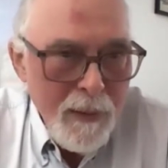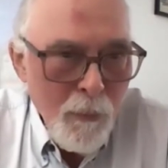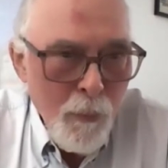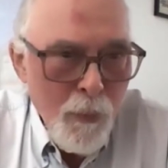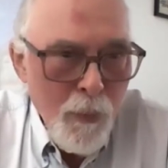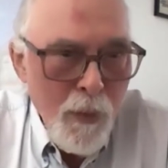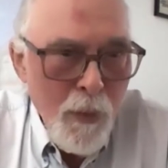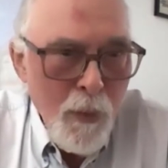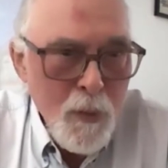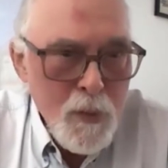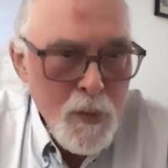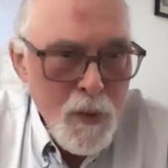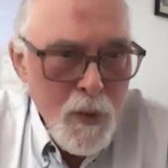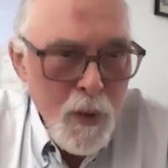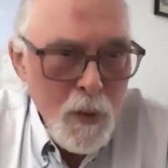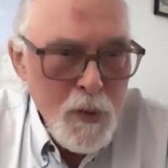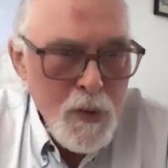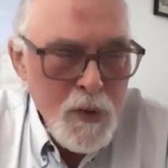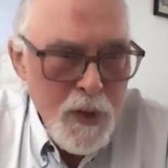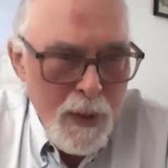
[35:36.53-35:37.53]
If
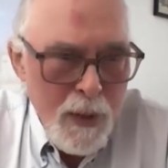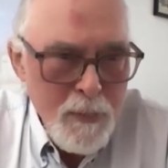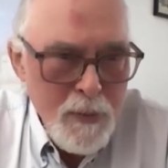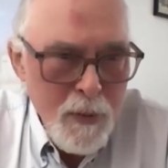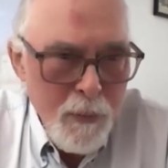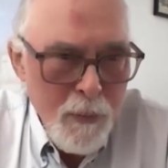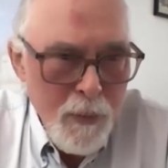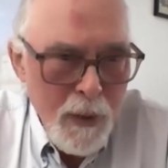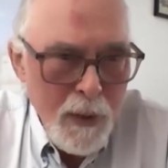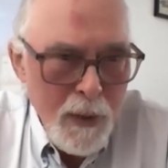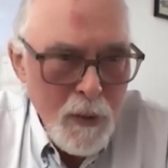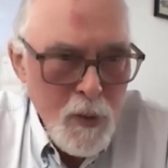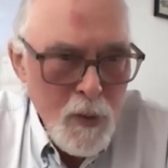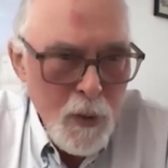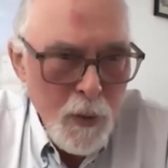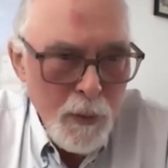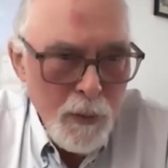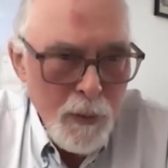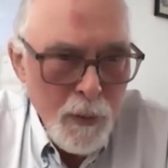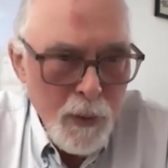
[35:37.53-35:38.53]
those types of things,
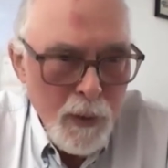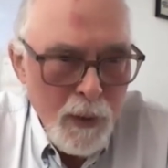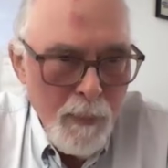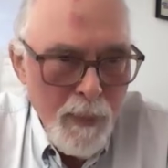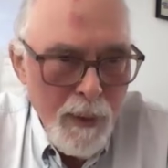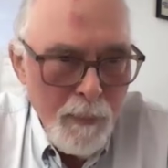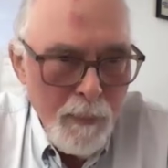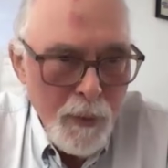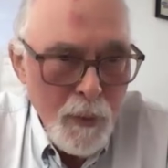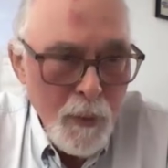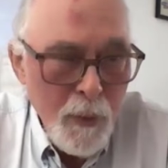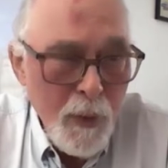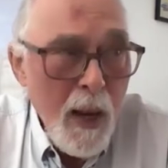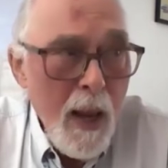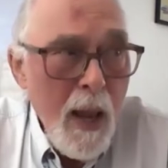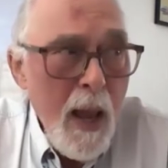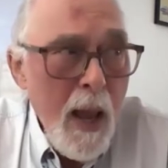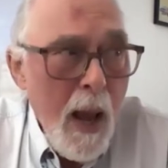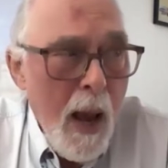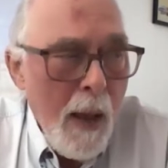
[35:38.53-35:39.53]
you're going to be able to do it.
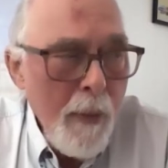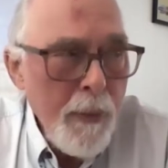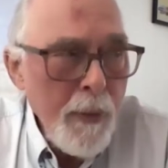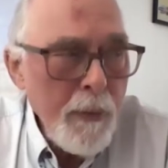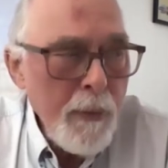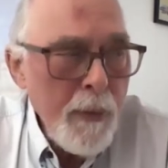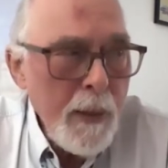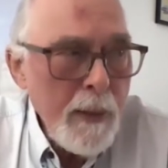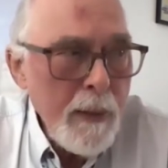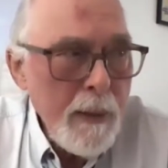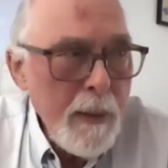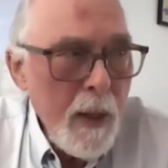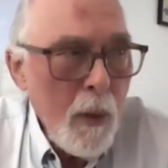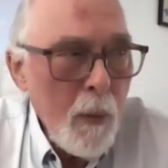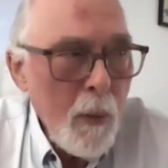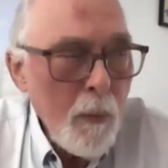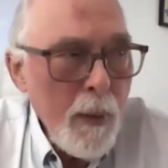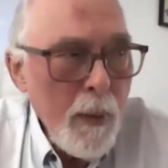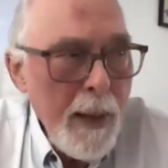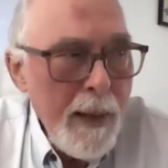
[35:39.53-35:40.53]
I think that
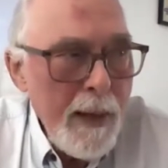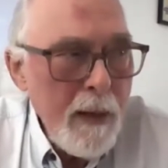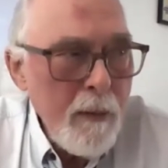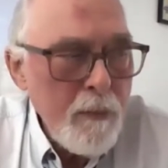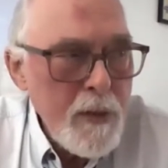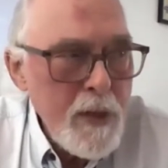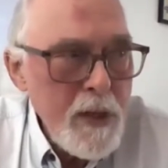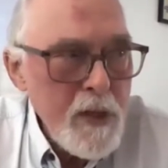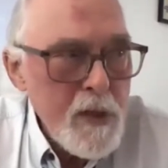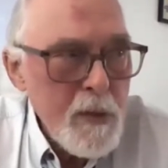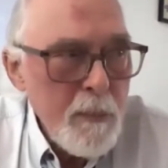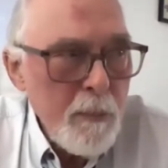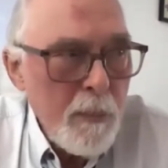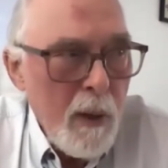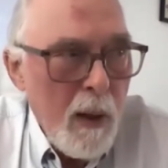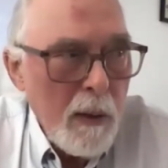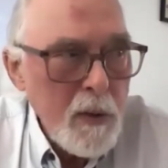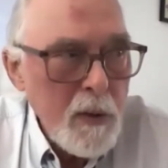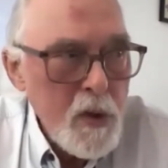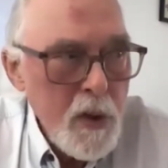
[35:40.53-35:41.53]
NFTs and
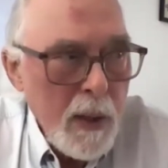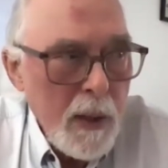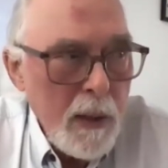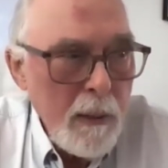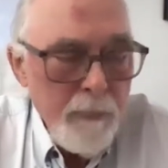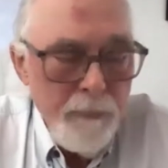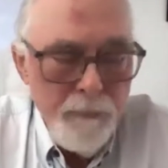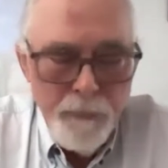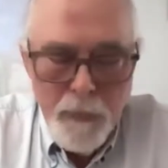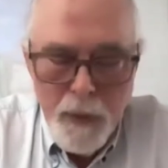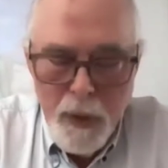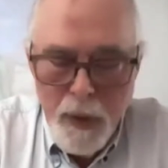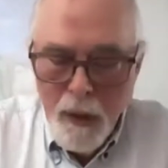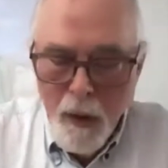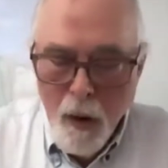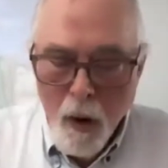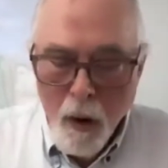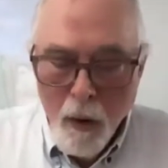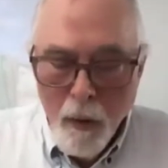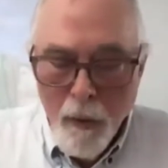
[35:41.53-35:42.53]
blockchain
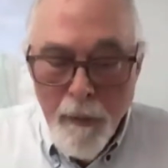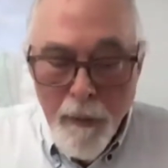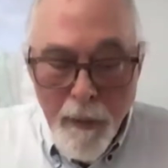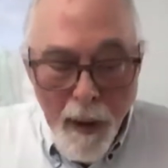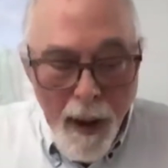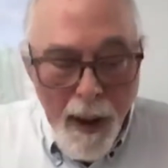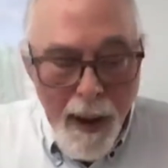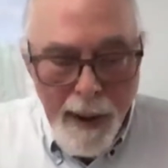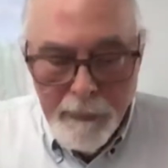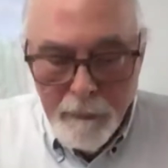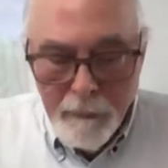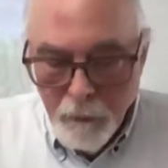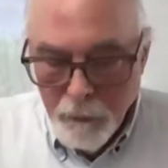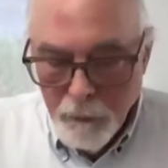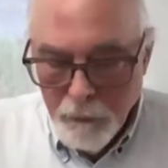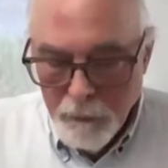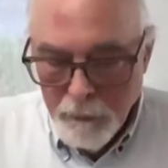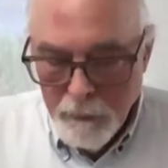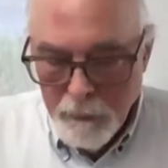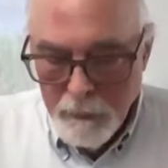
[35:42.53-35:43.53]
are
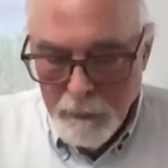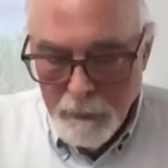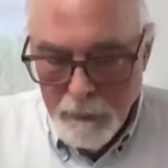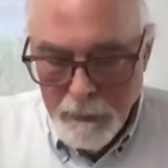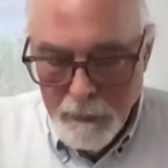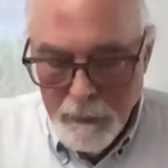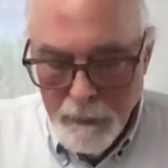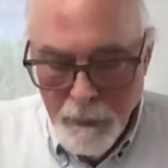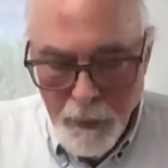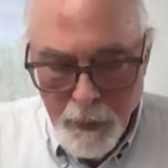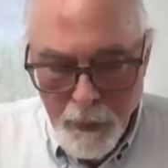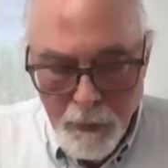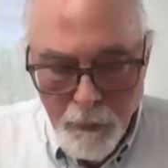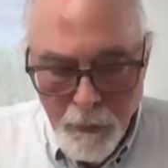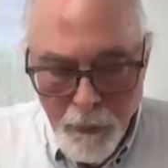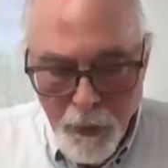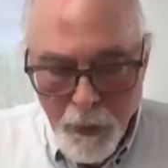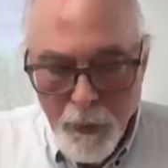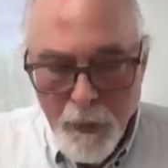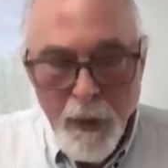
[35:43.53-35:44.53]
not
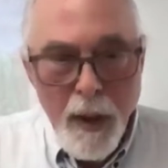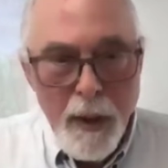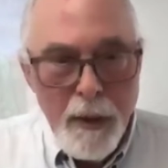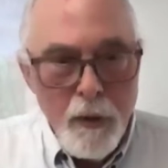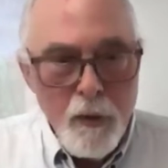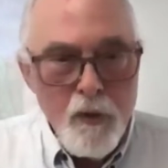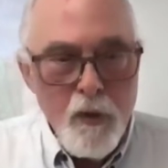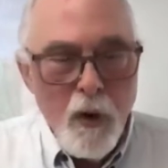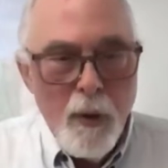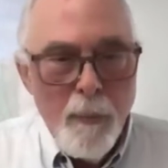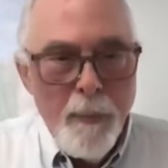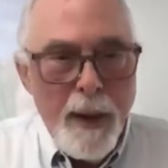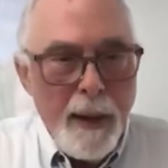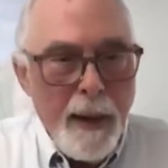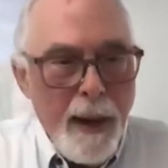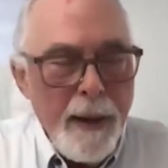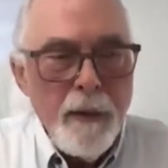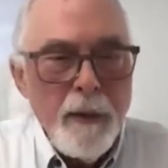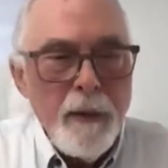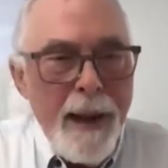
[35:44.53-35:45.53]
they're not a
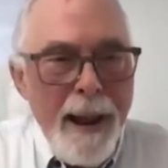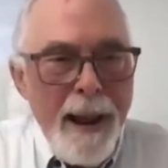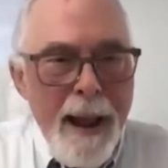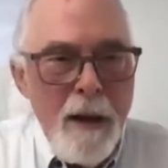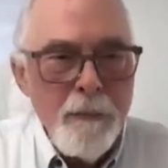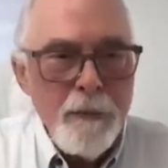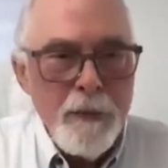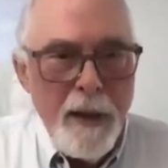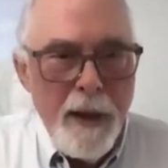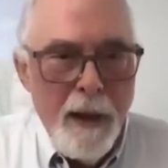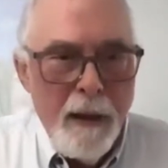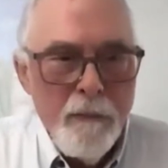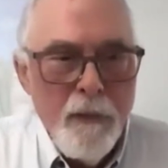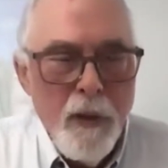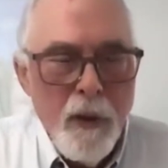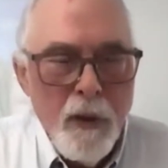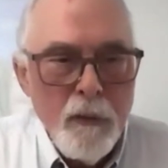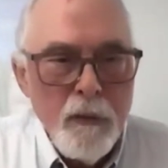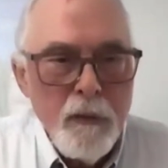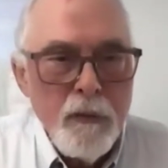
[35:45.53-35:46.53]
drawback. I don't have to have
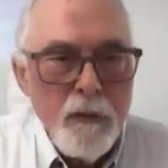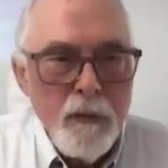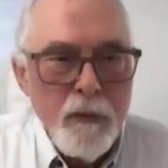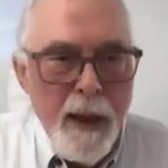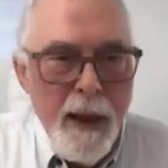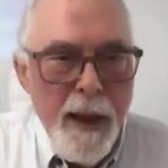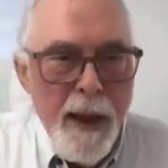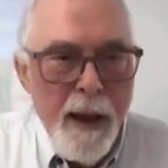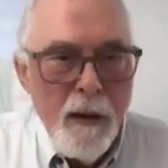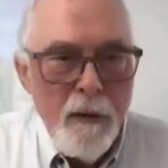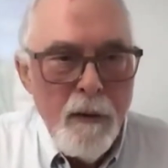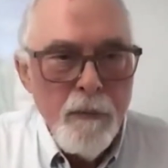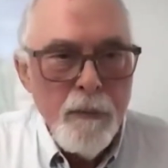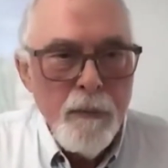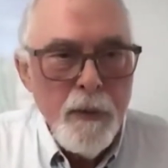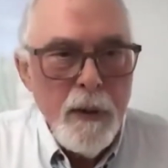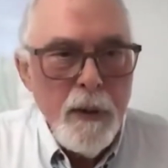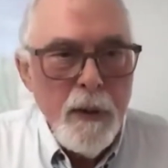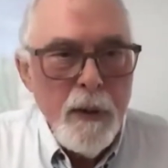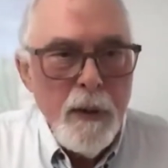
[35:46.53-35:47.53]
those to
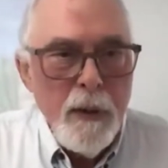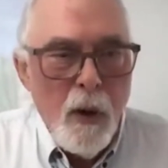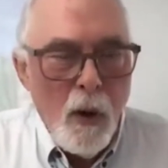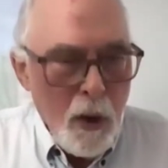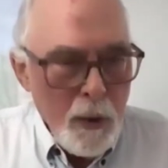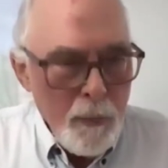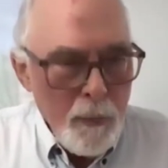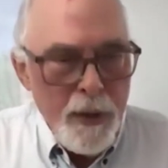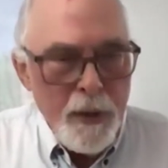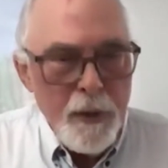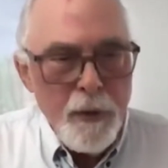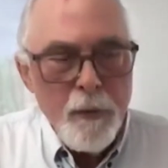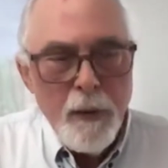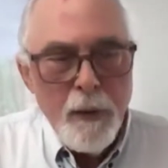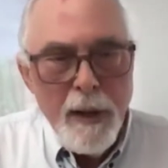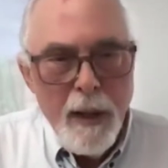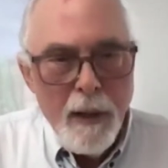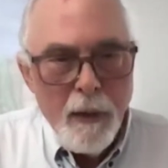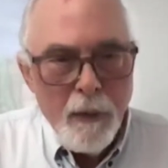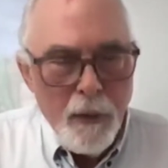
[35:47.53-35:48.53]
have augmented
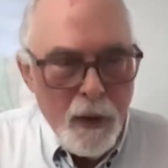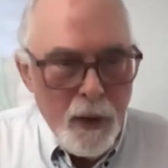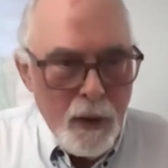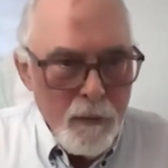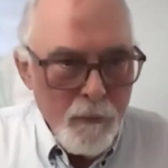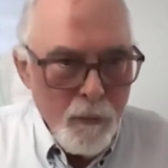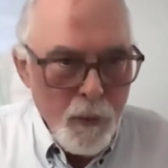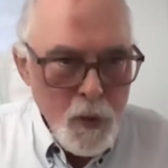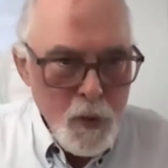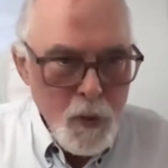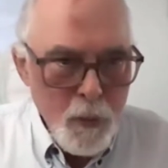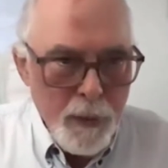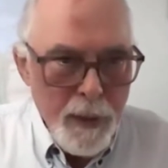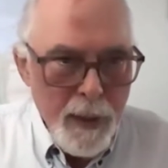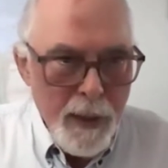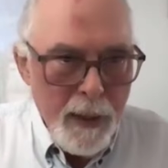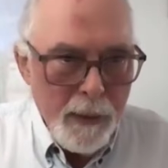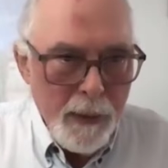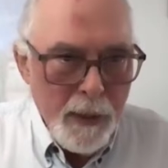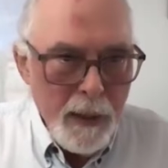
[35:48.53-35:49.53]
reality and virtual
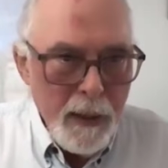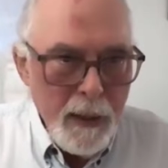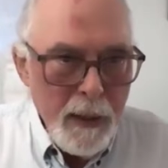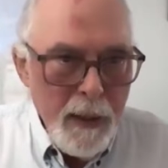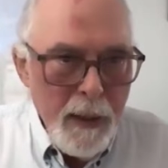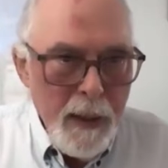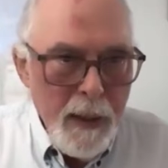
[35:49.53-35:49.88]
reality.